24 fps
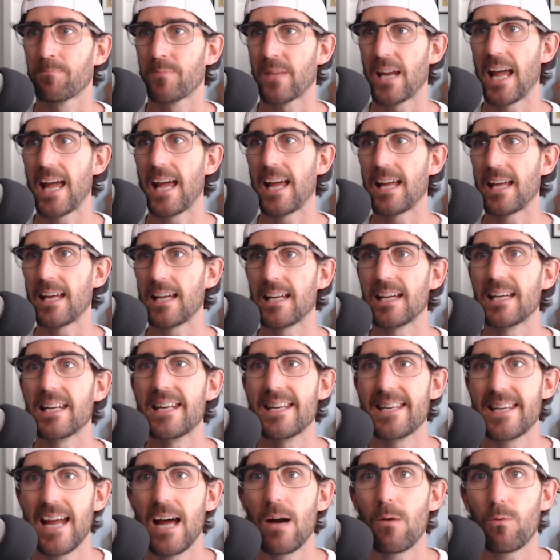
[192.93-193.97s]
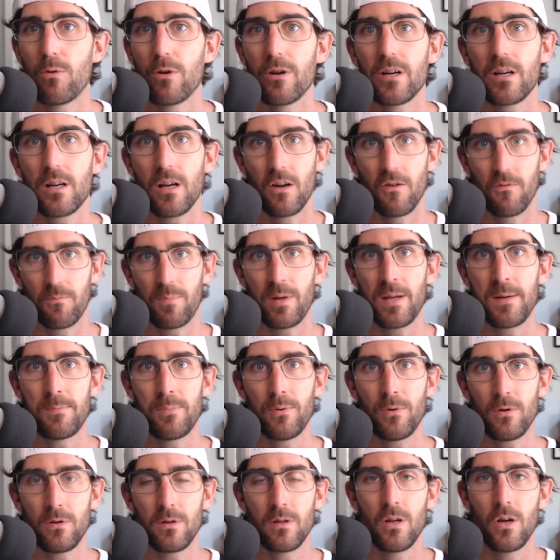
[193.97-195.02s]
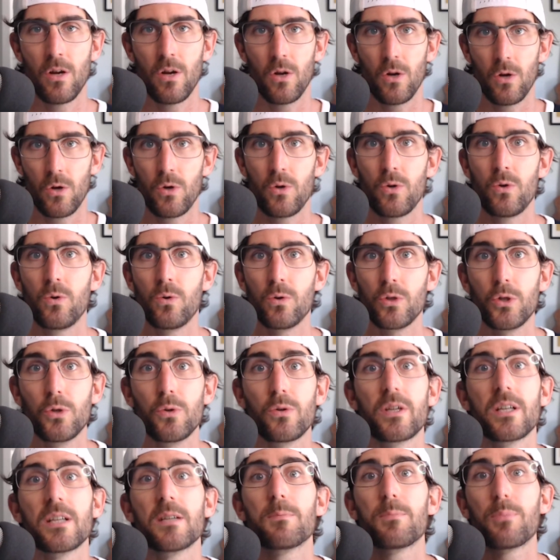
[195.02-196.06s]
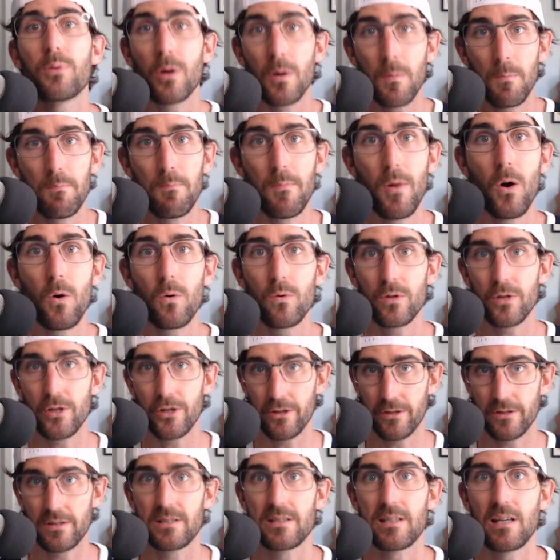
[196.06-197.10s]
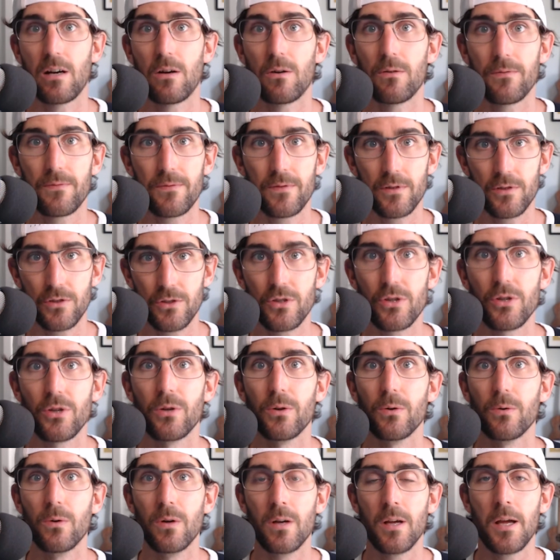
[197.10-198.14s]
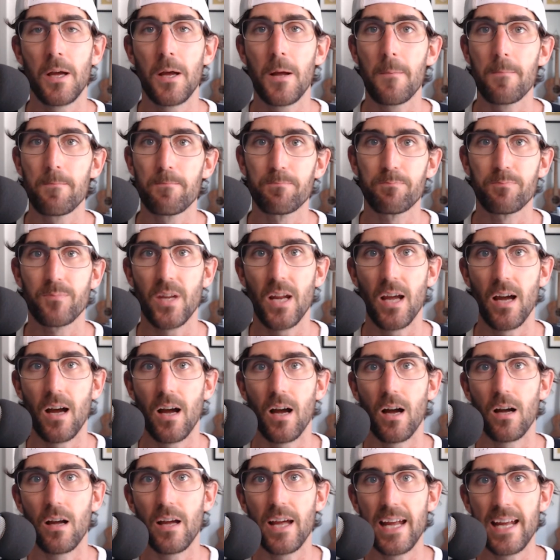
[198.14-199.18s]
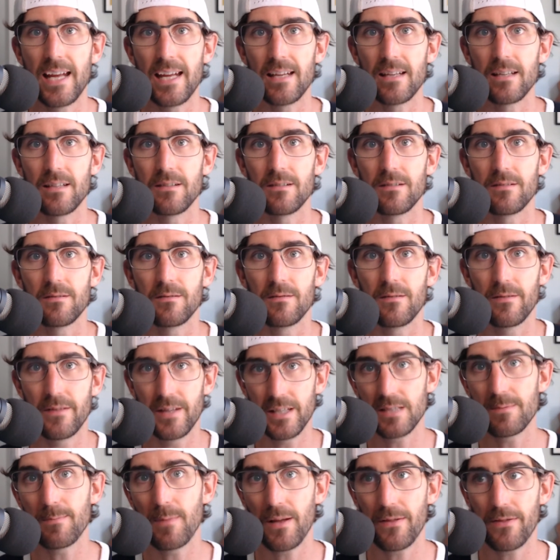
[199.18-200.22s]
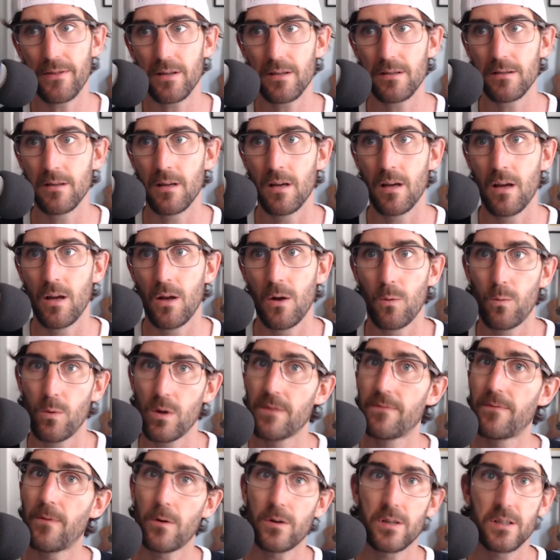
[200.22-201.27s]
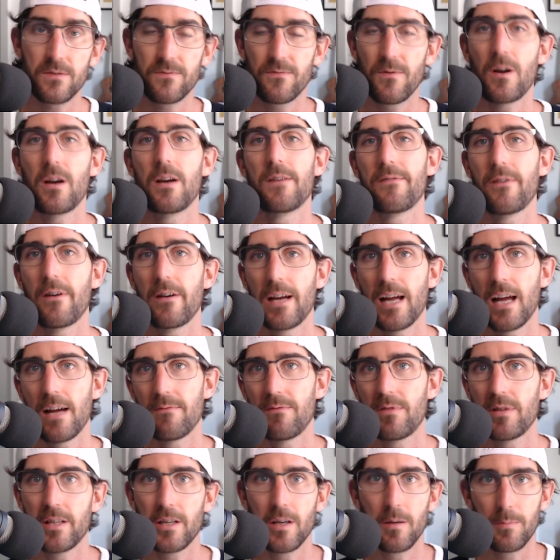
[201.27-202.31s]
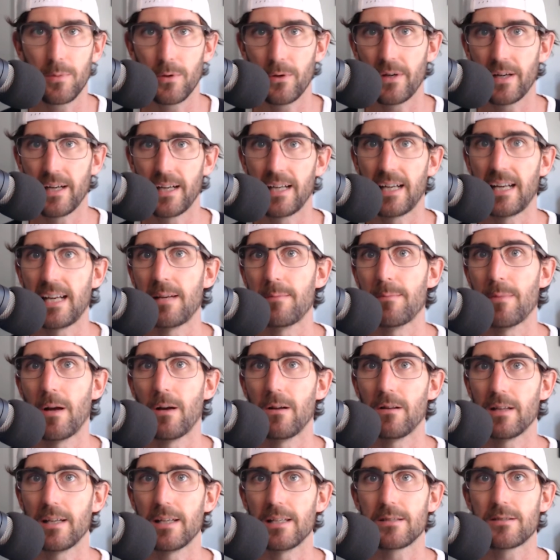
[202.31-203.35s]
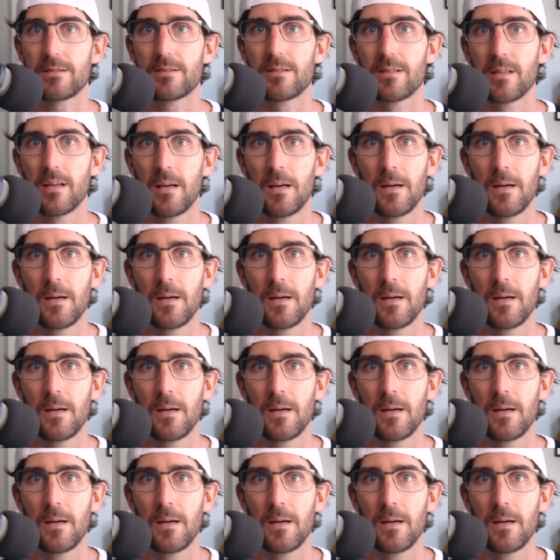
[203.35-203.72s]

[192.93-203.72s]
a network of people who you can promote yourself to. In this method, we focus very, very heavily on building an email list.